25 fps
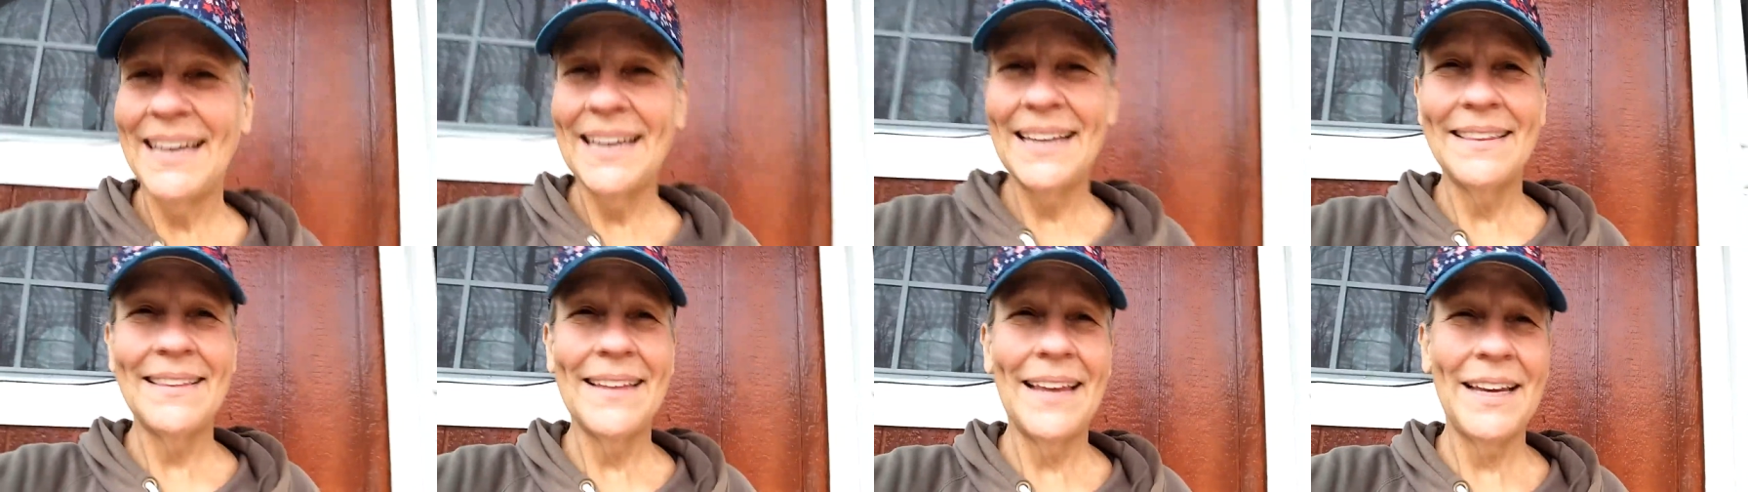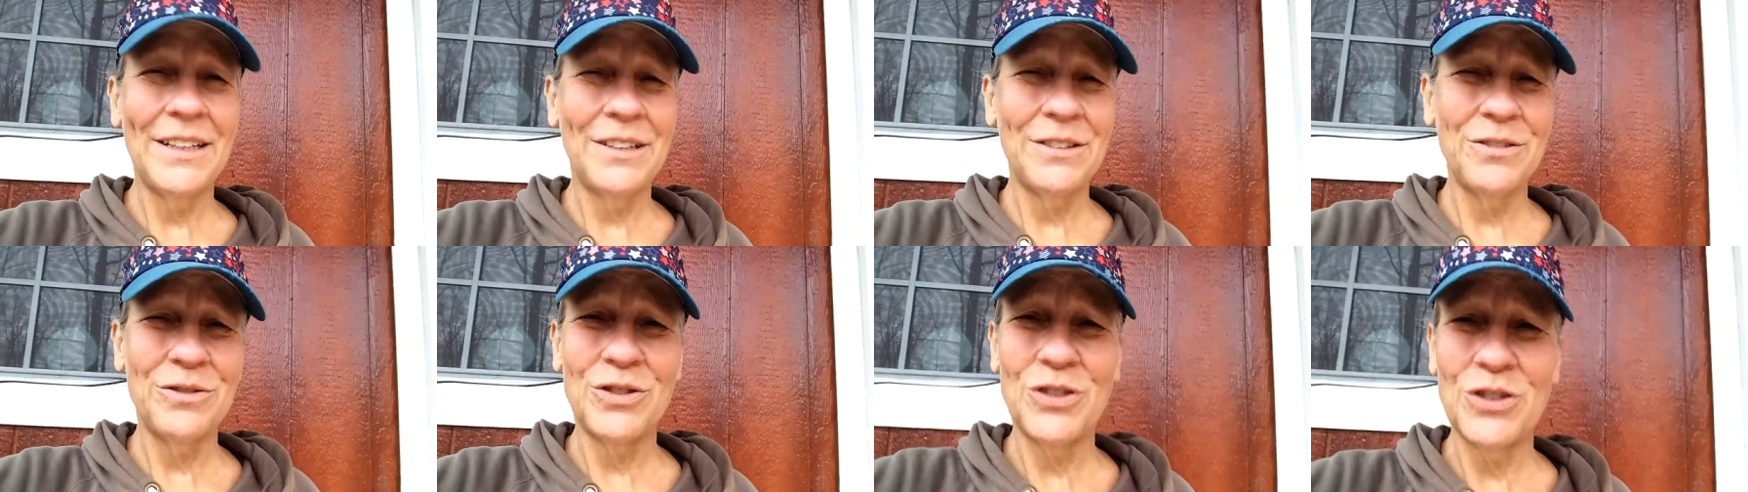
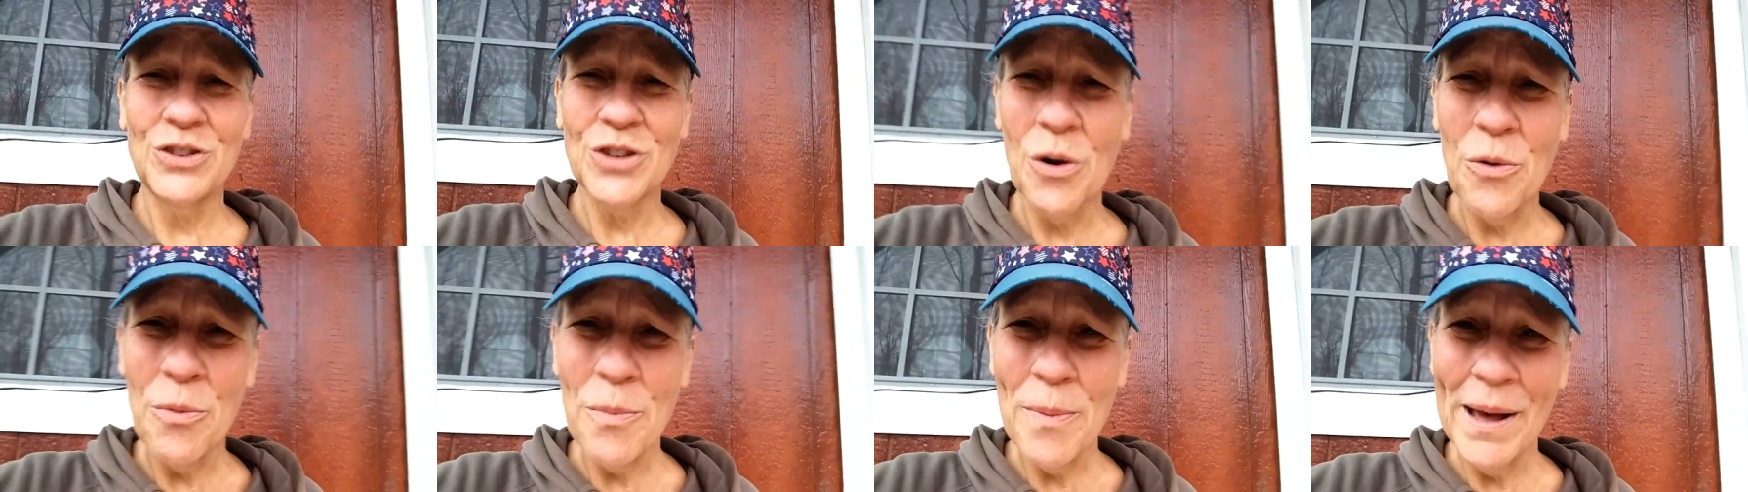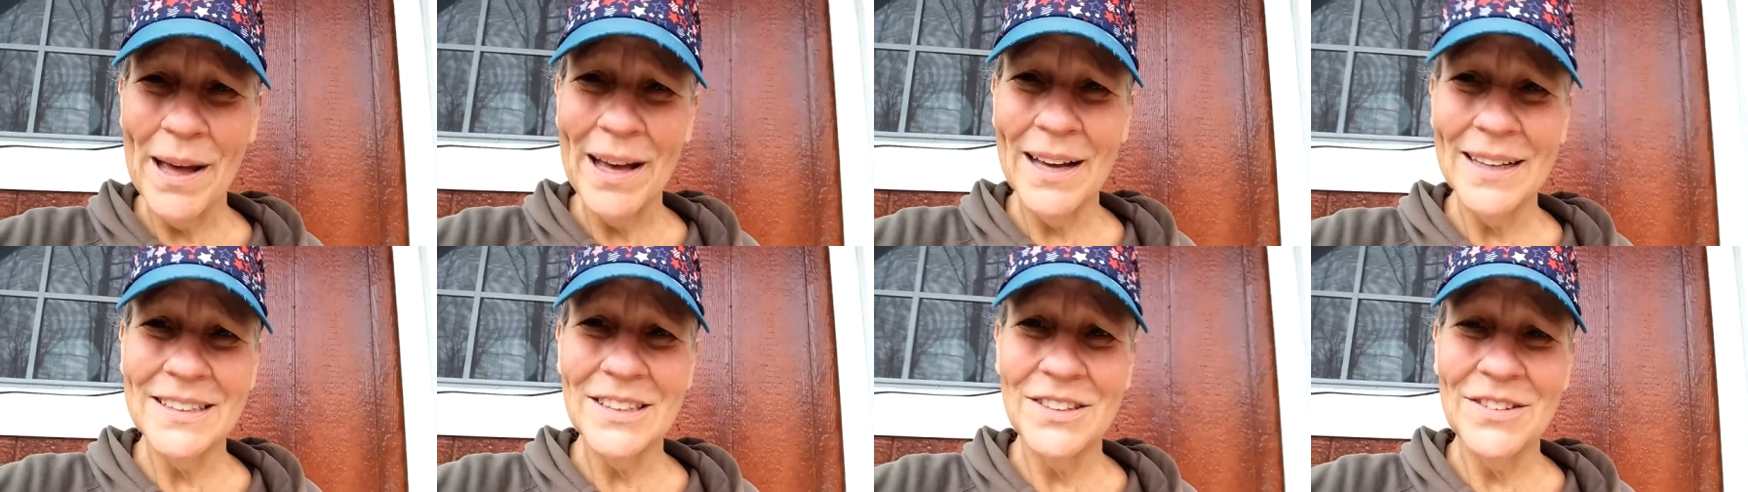Thank you so
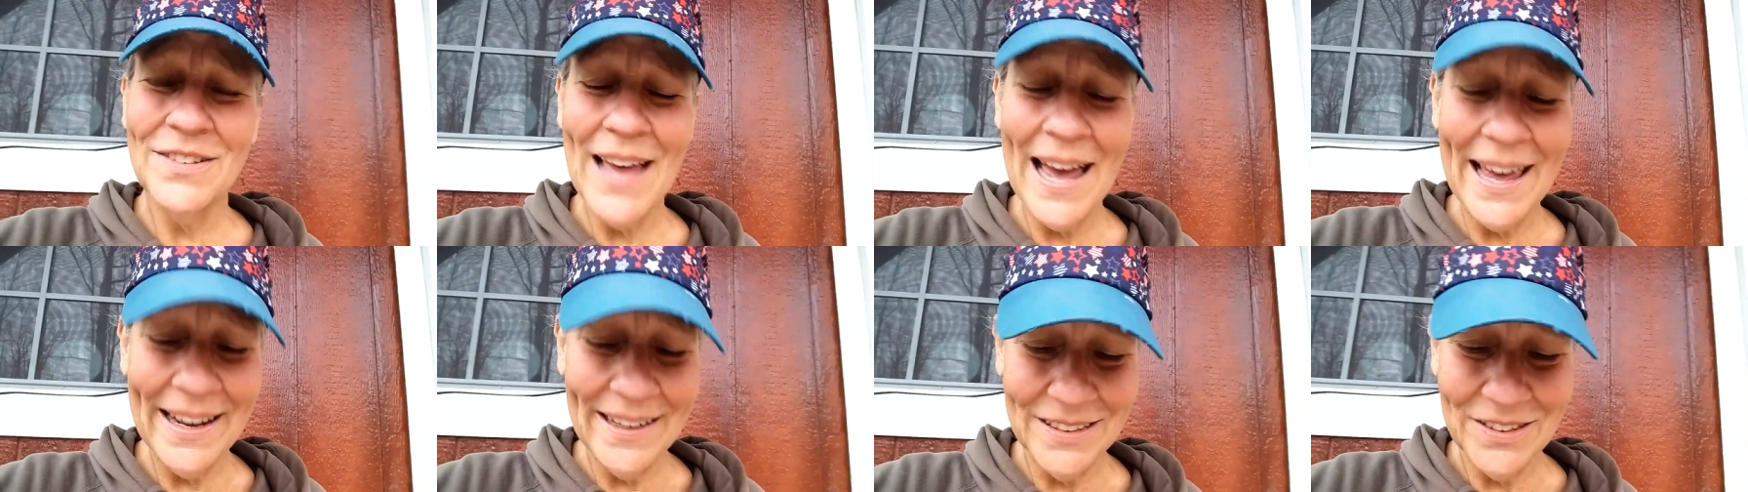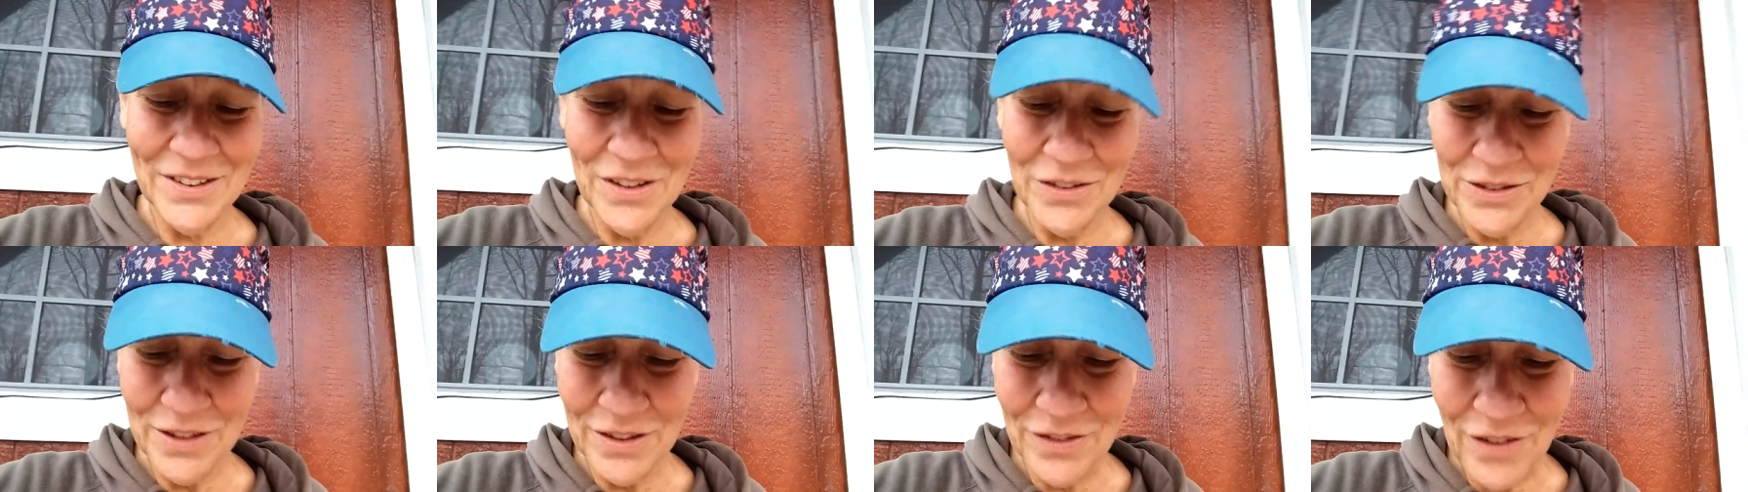much. That
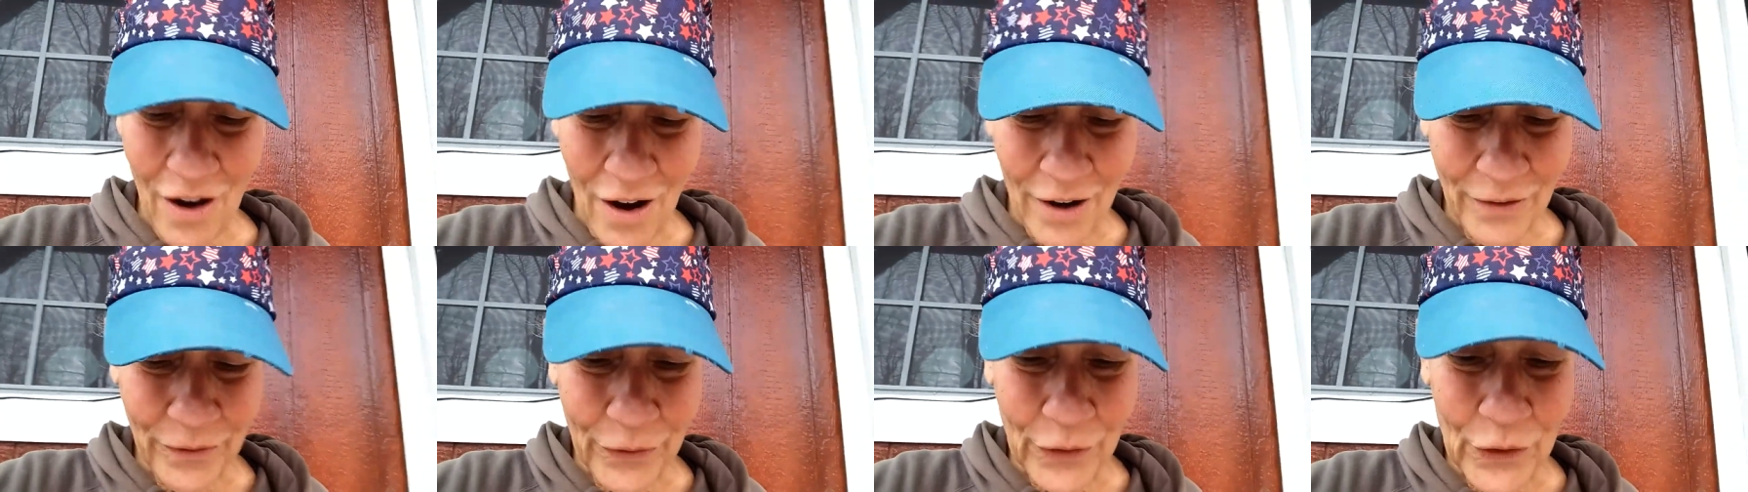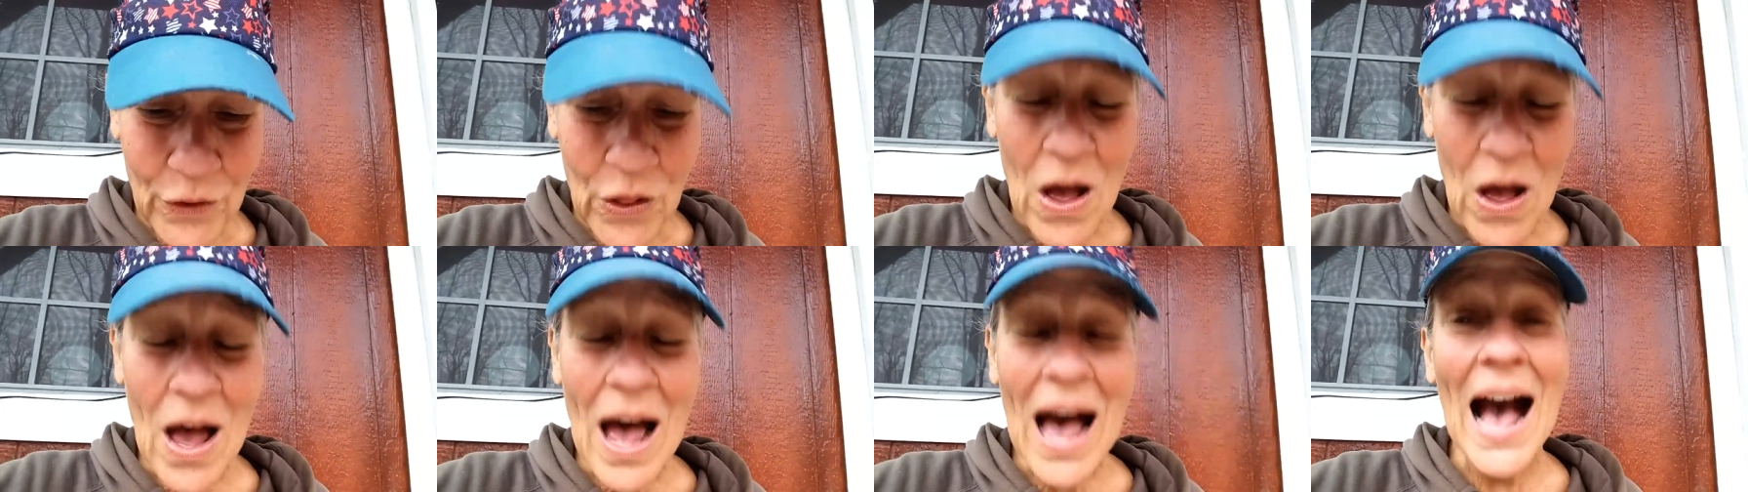is
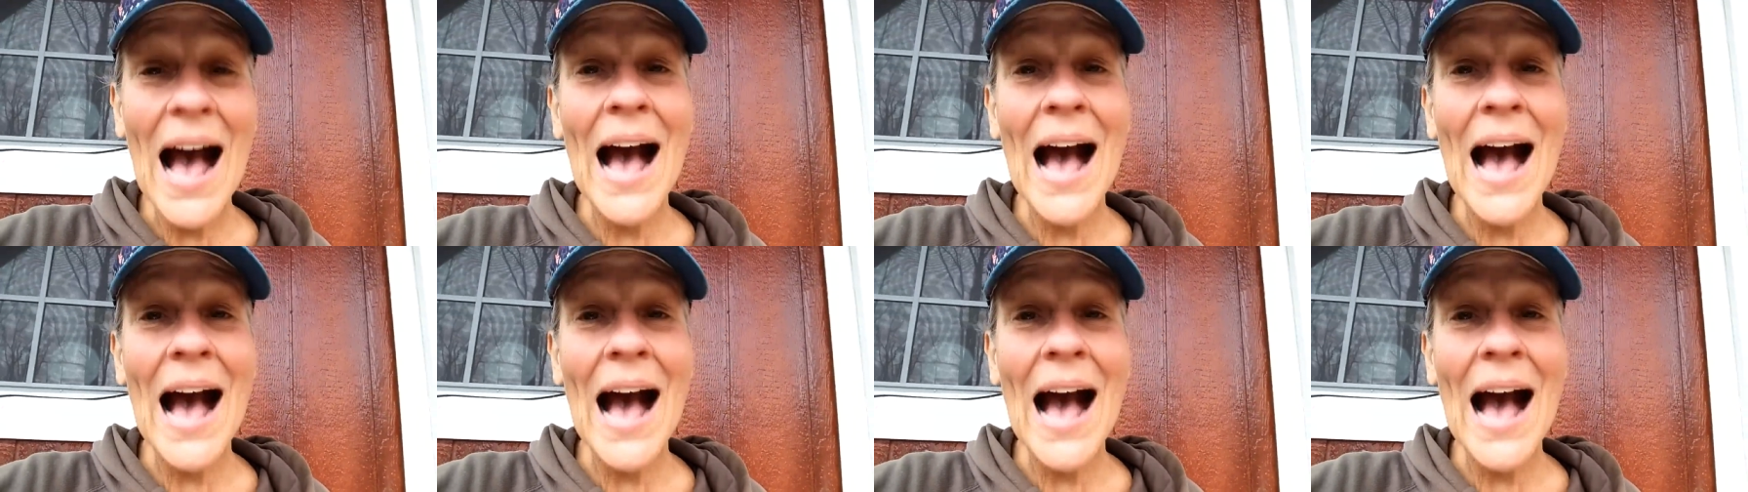thoughtful.